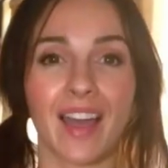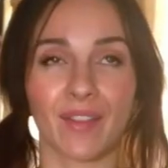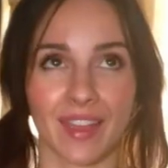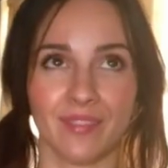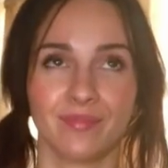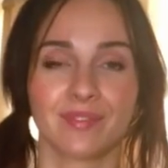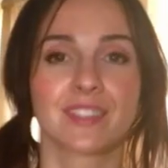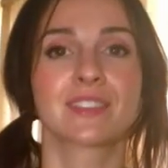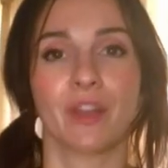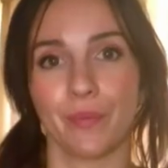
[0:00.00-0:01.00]
Okay,
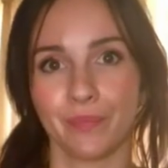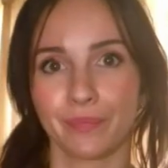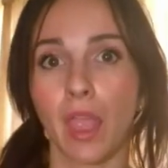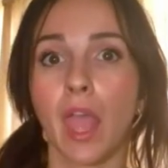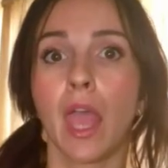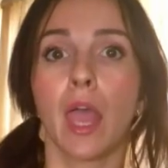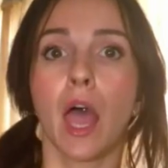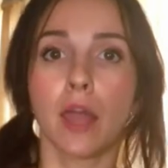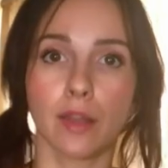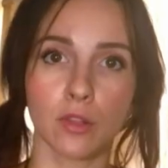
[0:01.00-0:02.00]
so
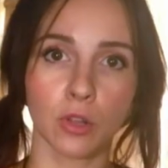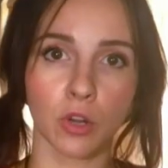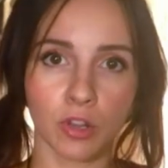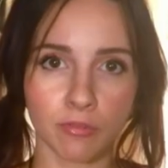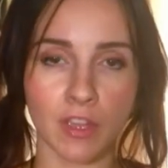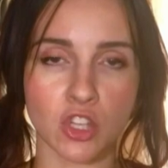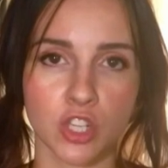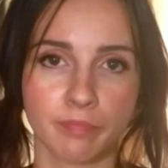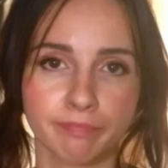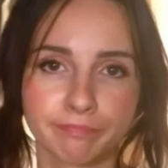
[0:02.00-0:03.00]
another little
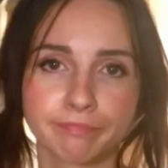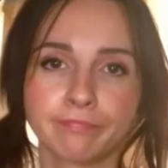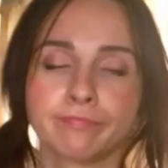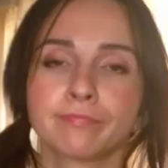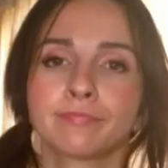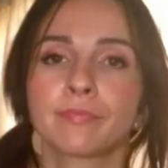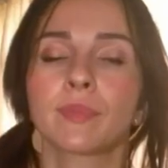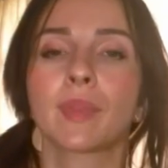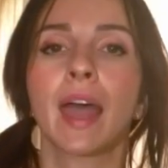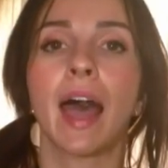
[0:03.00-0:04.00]
confession.
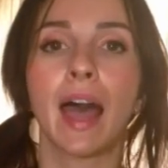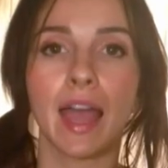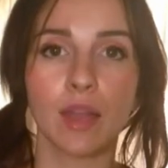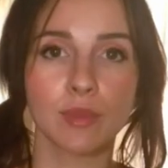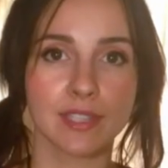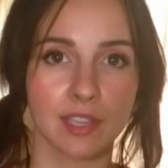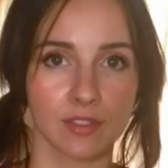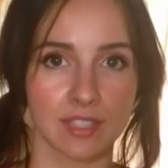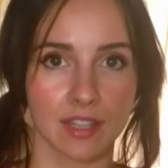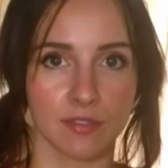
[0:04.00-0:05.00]
I was
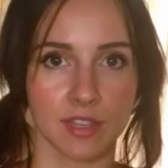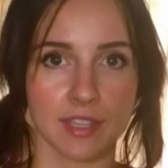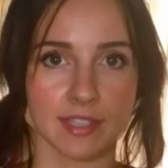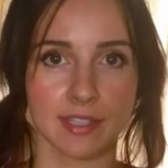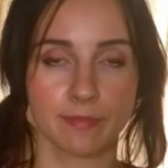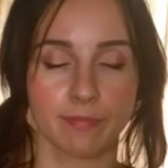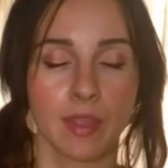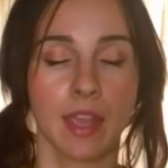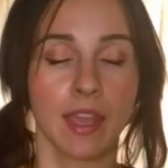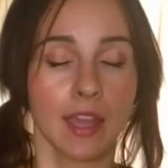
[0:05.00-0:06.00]
guilty of this.
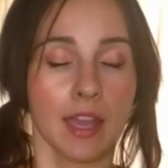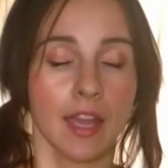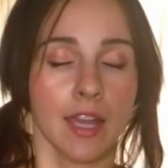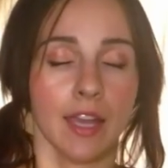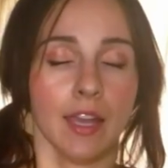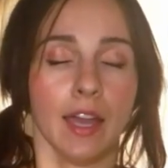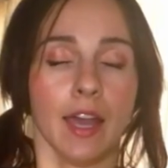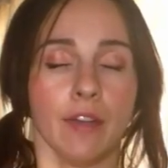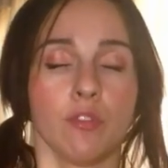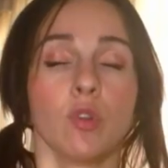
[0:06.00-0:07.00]

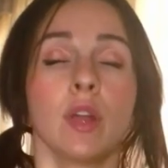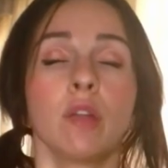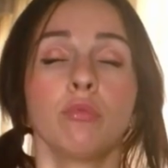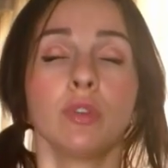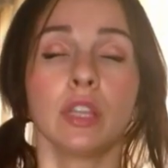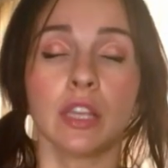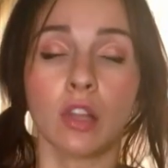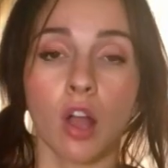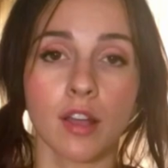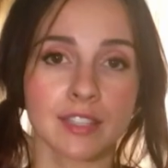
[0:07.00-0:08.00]
For a really
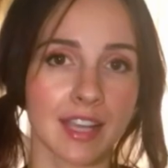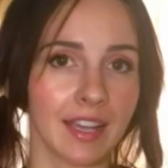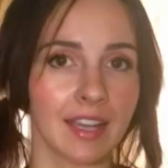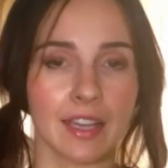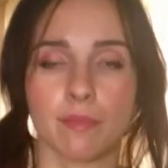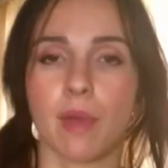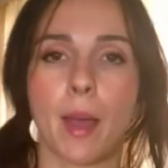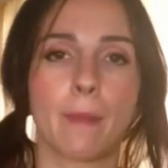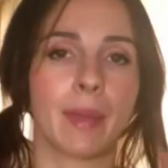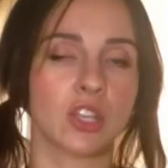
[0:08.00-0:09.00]
long time,
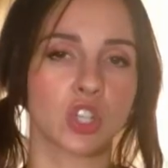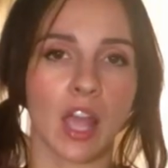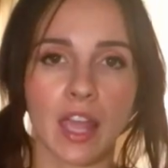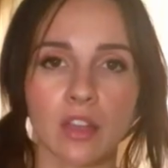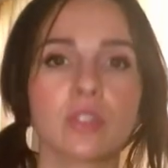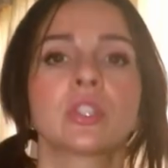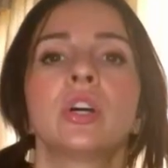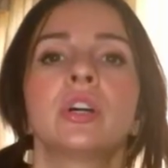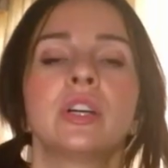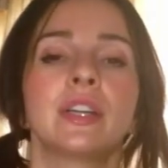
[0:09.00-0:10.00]
my
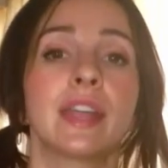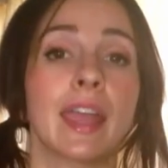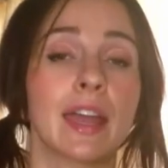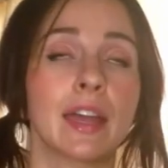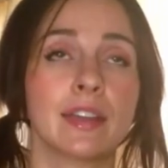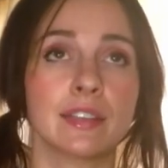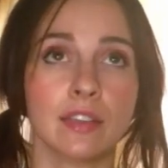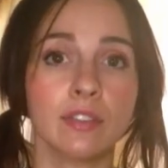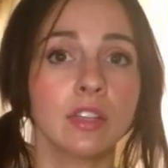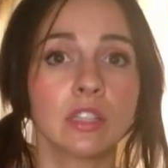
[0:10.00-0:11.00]
childhood and
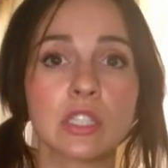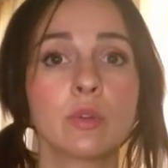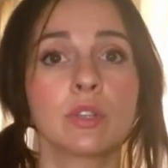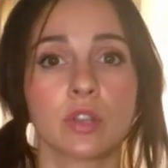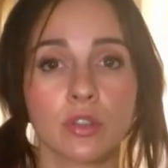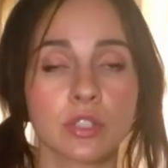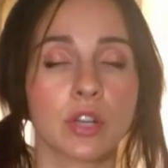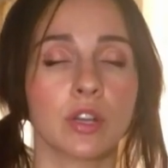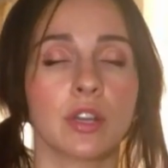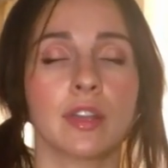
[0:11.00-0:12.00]
even into
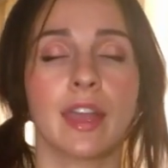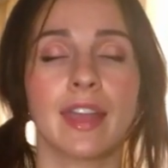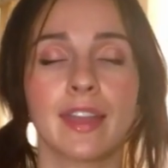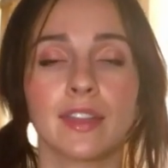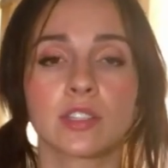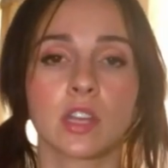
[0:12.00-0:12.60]
adulthood, and